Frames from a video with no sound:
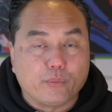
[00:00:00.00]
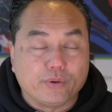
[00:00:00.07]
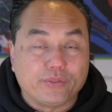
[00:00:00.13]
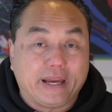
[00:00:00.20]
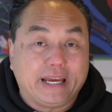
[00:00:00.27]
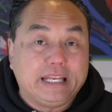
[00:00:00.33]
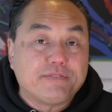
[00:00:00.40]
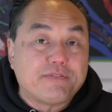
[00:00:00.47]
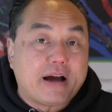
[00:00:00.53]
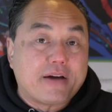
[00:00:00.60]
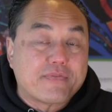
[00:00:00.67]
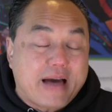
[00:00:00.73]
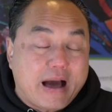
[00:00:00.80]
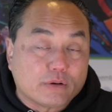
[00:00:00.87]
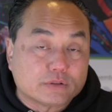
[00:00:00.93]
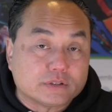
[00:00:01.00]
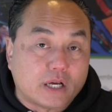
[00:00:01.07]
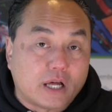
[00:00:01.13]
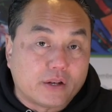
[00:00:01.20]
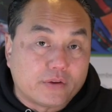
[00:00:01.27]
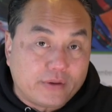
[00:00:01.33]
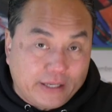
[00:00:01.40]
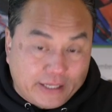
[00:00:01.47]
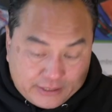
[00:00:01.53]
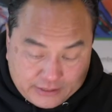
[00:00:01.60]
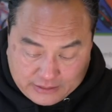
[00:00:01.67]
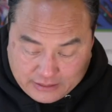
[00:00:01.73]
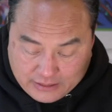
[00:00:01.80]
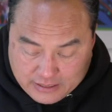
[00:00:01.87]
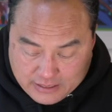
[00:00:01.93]
With $85,000
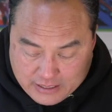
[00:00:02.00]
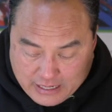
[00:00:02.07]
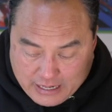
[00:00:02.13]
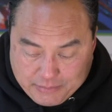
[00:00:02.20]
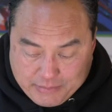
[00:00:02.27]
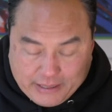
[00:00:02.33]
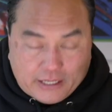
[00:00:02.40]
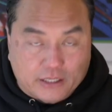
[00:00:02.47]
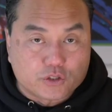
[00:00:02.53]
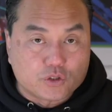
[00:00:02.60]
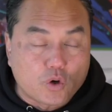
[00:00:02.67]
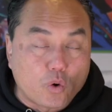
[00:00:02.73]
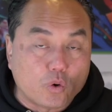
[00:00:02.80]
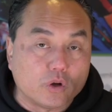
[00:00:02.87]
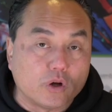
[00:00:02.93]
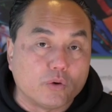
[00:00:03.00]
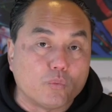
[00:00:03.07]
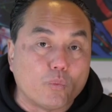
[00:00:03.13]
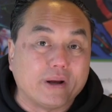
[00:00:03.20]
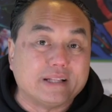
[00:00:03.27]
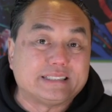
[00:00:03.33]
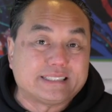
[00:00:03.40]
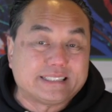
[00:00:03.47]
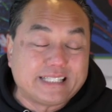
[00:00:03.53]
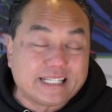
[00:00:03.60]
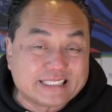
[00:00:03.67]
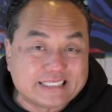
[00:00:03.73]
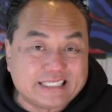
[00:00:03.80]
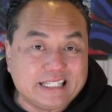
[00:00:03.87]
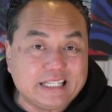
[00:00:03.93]
in, I made a total of
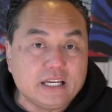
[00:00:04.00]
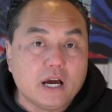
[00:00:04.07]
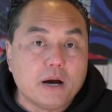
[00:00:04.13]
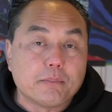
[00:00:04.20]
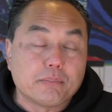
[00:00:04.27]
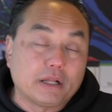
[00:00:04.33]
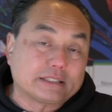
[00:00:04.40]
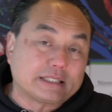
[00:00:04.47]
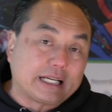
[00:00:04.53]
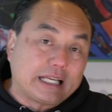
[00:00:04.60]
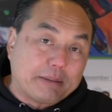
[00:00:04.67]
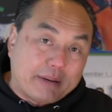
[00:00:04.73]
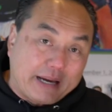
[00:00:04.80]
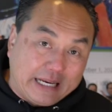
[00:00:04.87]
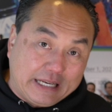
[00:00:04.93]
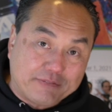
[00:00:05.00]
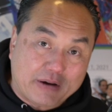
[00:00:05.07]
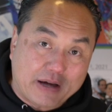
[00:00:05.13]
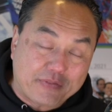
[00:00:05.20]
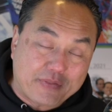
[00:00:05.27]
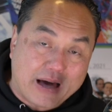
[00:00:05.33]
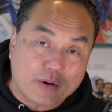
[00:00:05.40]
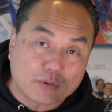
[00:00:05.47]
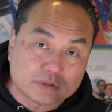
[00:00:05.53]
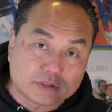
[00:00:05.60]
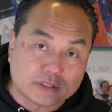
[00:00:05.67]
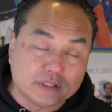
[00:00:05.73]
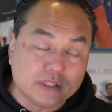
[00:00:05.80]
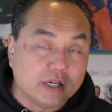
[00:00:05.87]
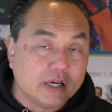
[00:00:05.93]
160, plus I gave my
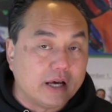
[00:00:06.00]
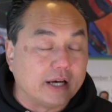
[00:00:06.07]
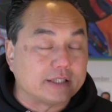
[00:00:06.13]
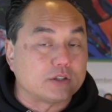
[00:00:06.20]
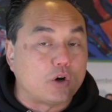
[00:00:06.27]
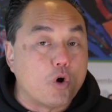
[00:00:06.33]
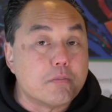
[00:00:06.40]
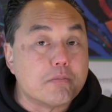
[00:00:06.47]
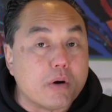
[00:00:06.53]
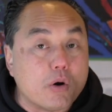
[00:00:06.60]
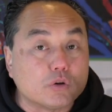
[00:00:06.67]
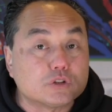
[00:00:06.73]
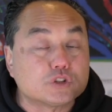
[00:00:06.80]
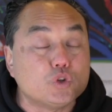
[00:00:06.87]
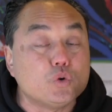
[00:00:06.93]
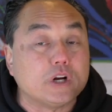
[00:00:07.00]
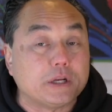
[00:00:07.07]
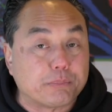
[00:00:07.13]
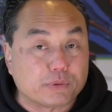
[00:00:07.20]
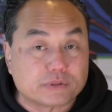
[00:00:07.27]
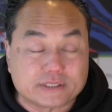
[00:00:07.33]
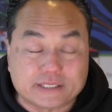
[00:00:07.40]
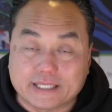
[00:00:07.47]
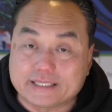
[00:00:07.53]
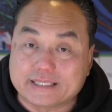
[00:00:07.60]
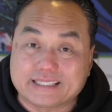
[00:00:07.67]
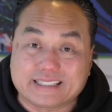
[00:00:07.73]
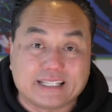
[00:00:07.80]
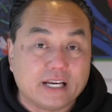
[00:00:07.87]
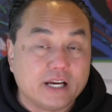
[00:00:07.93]
85,000. That's almost 200%.
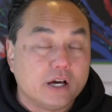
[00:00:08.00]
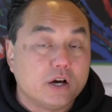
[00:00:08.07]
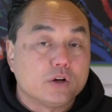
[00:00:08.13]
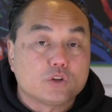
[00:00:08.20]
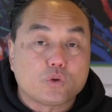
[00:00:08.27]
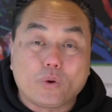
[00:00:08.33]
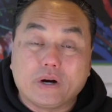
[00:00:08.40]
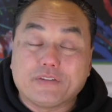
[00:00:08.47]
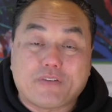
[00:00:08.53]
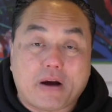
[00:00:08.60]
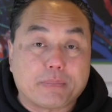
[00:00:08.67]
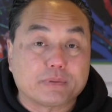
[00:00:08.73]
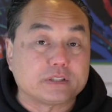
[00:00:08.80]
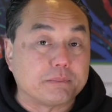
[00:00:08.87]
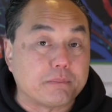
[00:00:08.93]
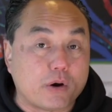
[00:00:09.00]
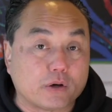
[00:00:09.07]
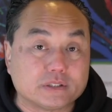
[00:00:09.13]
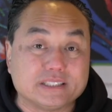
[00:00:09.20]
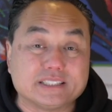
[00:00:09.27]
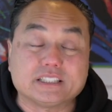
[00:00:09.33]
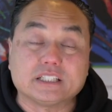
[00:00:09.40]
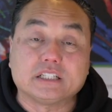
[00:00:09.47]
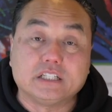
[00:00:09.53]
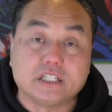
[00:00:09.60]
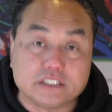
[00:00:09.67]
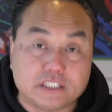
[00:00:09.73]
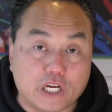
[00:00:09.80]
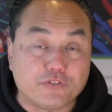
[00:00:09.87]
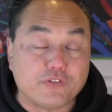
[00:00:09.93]
25% margin is a
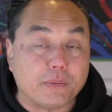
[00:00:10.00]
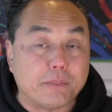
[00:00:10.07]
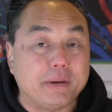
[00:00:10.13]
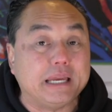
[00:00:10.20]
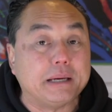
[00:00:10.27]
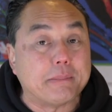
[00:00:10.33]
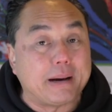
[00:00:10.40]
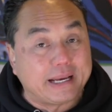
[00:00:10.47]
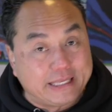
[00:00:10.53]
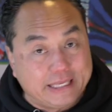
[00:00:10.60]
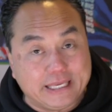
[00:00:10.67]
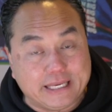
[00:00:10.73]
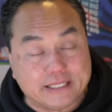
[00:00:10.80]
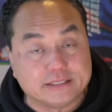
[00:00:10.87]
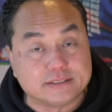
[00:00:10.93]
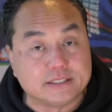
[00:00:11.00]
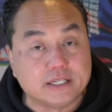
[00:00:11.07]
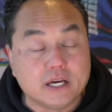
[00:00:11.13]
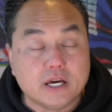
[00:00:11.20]
good deal for me and my kids.